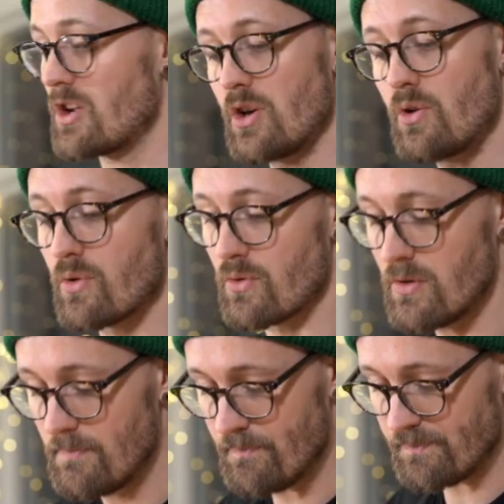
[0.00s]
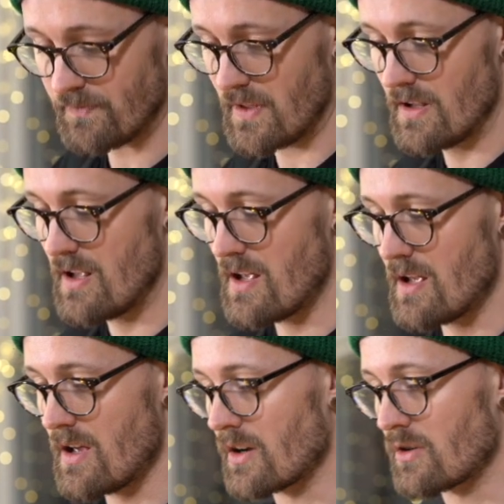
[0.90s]
yew
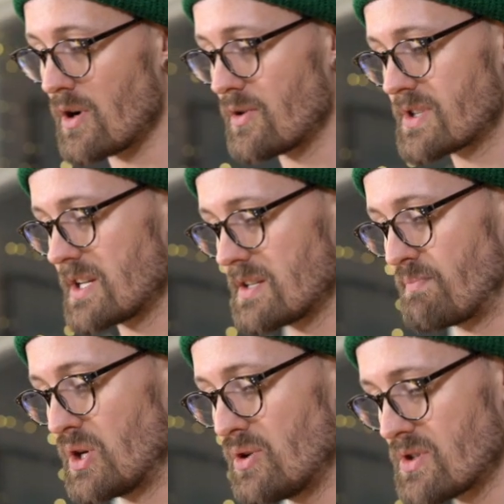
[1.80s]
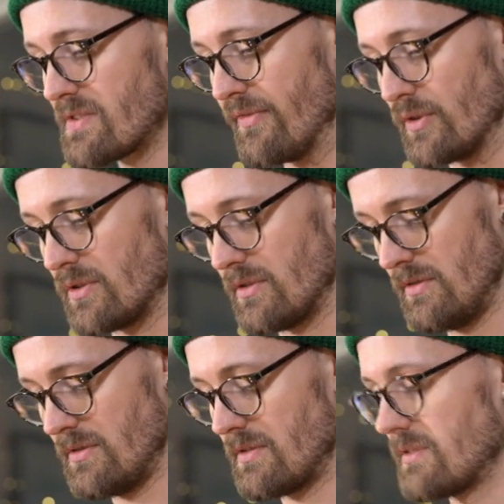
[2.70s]
grows these
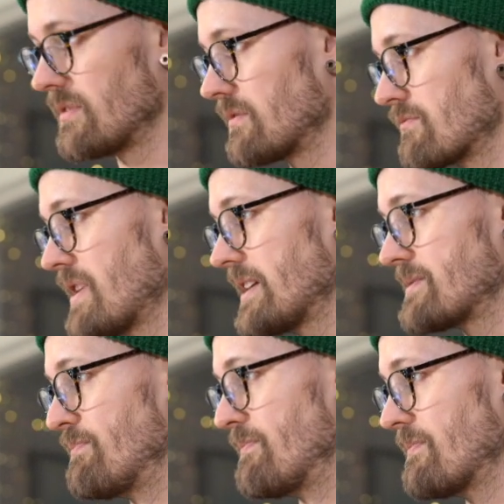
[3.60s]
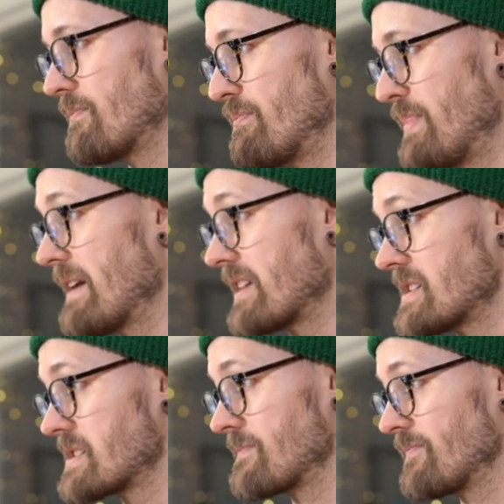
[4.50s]
beautiful red
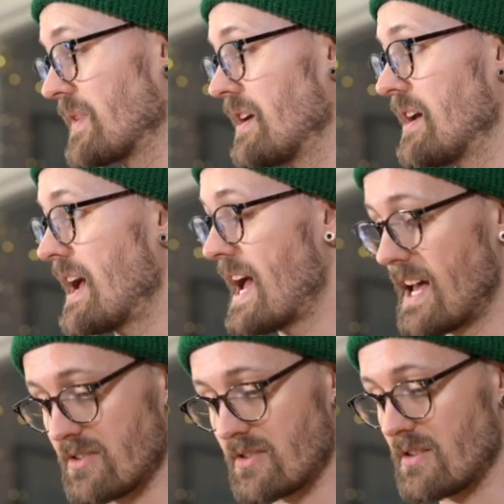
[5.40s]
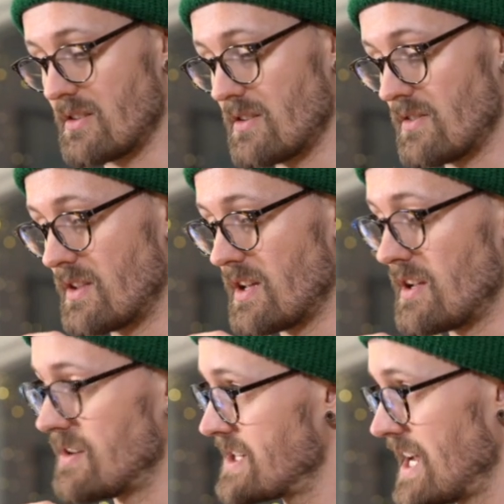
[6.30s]
berries, and
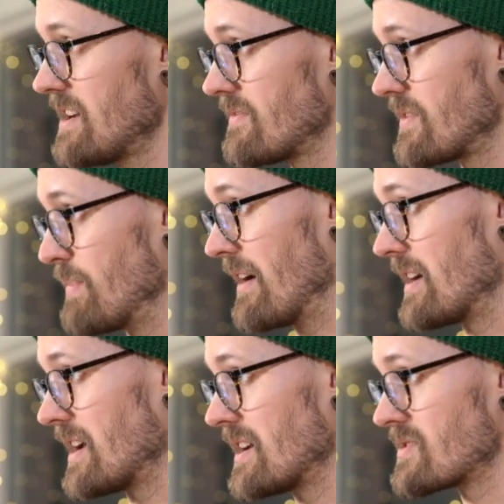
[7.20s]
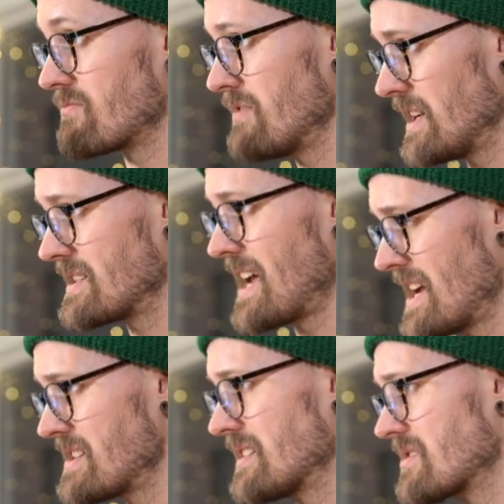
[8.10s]
the skin of the berry is really
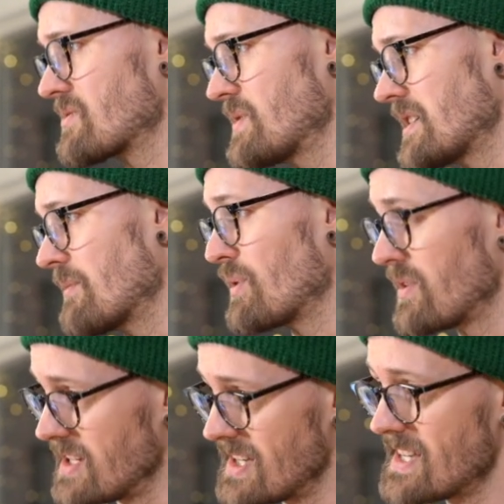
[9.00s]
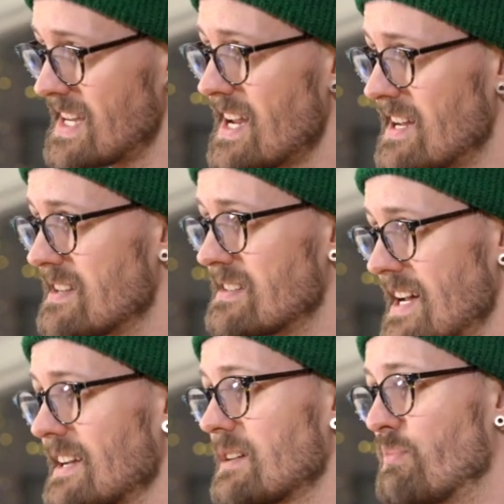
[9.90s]
tasty and sweet, but the seed is
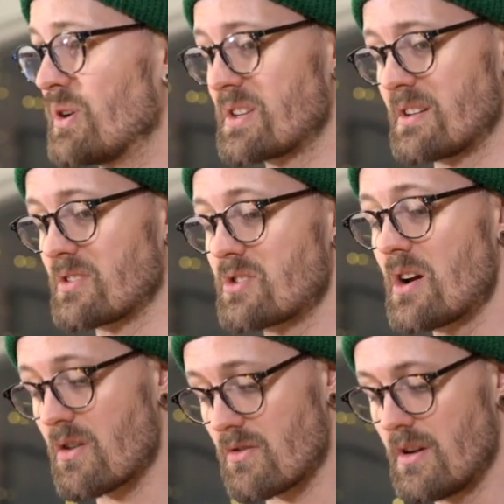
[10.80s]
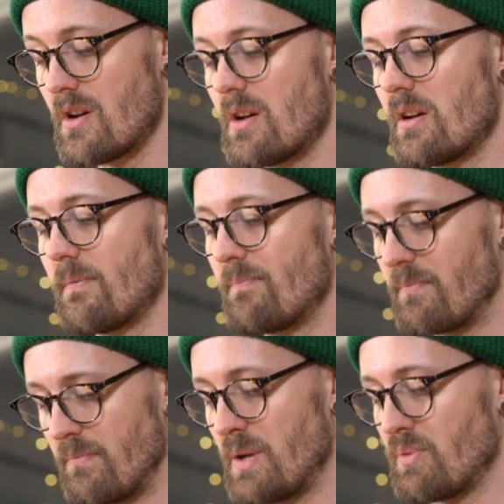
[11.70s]
deadly poisonous. So
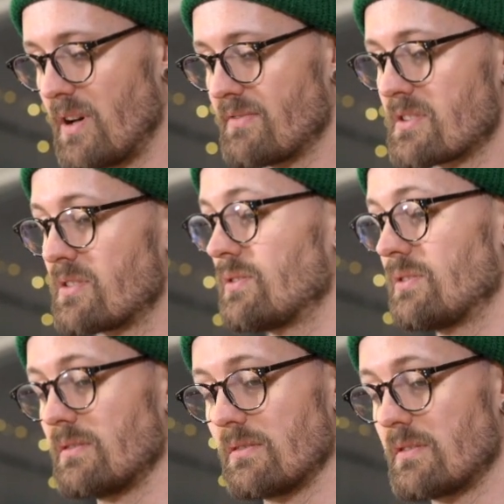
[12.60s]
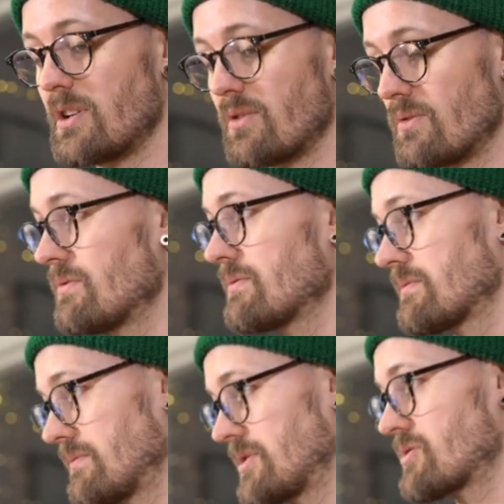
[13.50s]
people often call yew
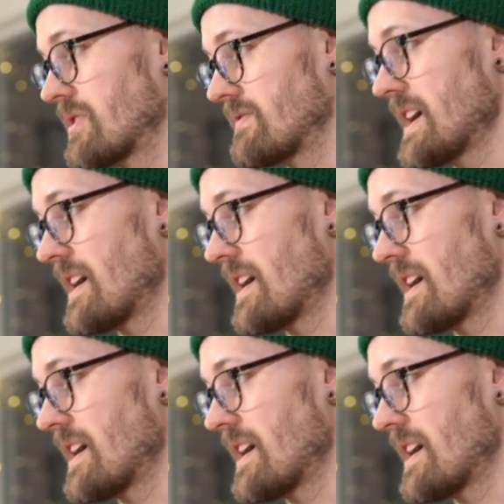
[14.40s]
the tree of